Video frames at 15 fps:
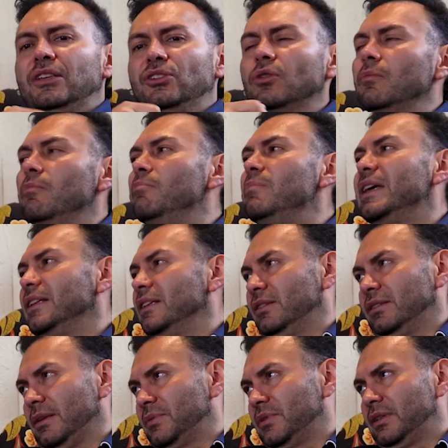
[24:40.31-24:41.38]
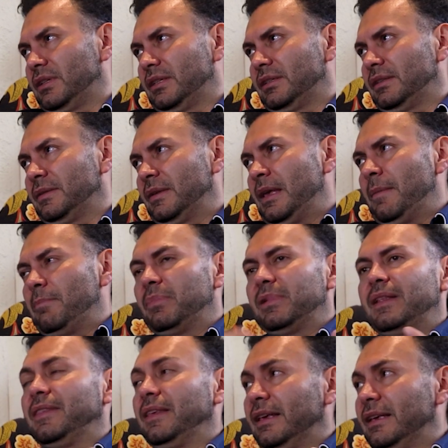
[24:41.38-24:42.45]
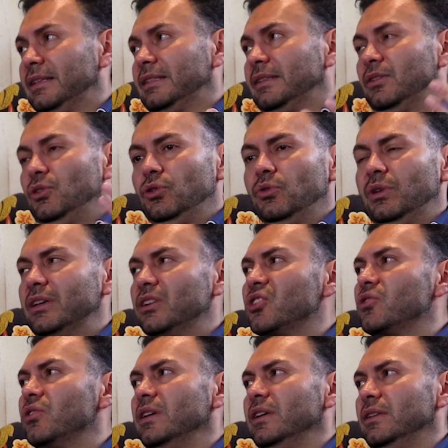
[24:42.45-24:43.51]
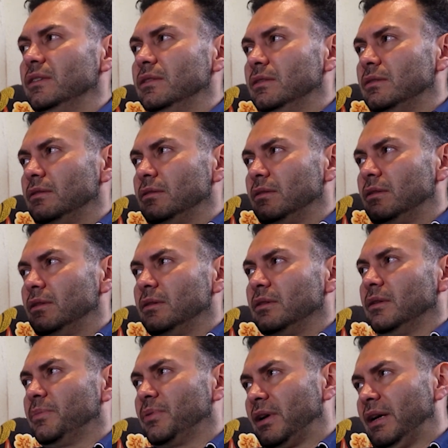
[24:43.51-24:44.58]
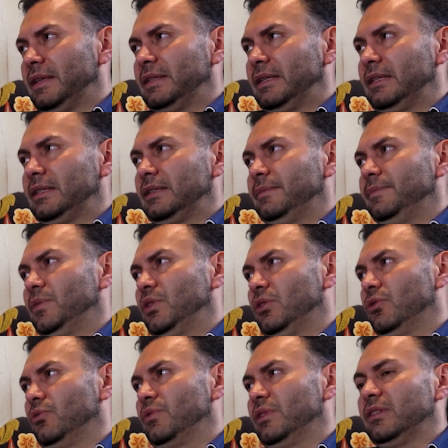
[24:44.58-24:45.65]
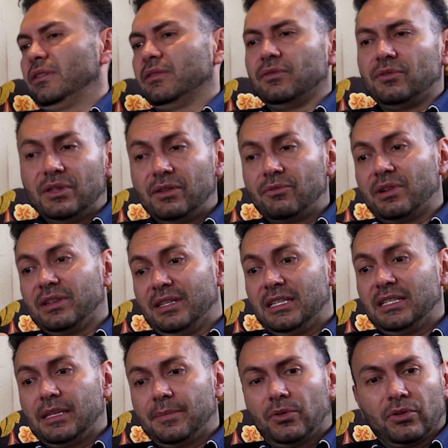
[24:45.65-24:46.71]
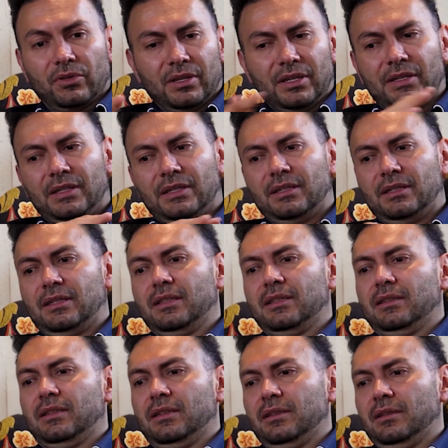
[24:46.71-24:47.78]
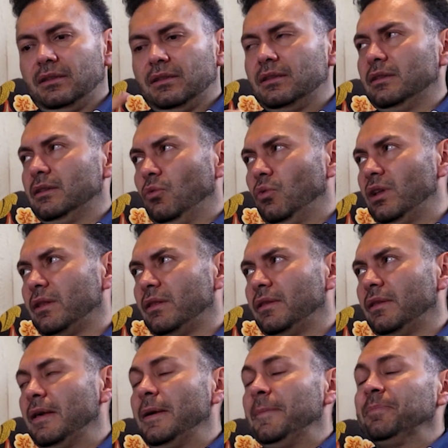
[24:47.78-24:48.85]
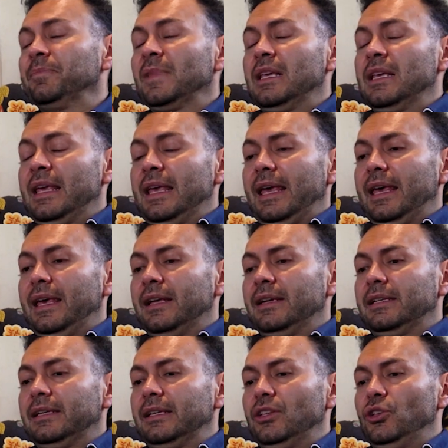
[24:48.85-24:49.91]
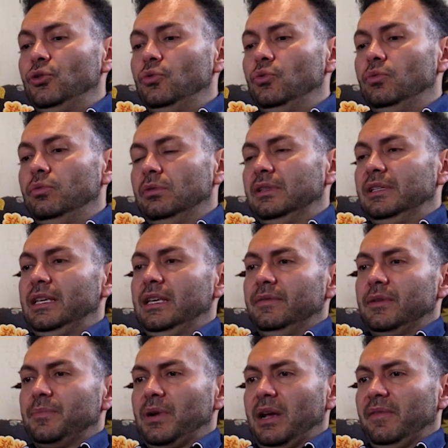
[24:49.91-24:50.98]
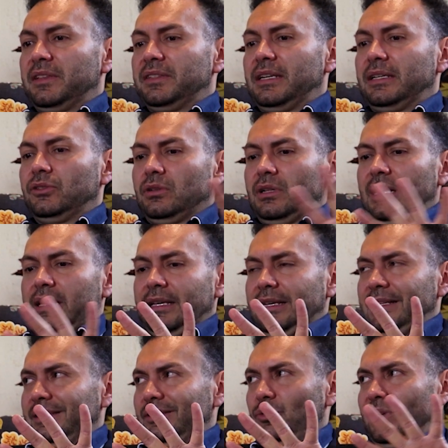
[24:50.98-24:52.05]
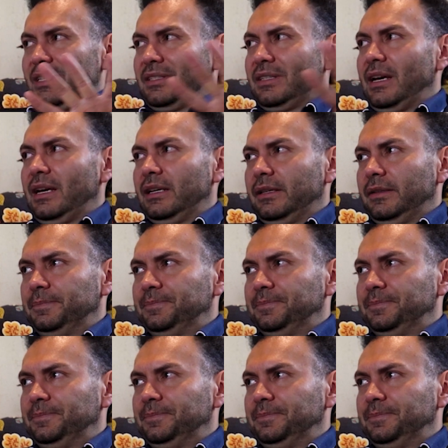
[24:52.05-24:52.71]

So many subsidies. But the thing is, you increase the prices, you redistribute the wealth, and you leave the private sector to a side.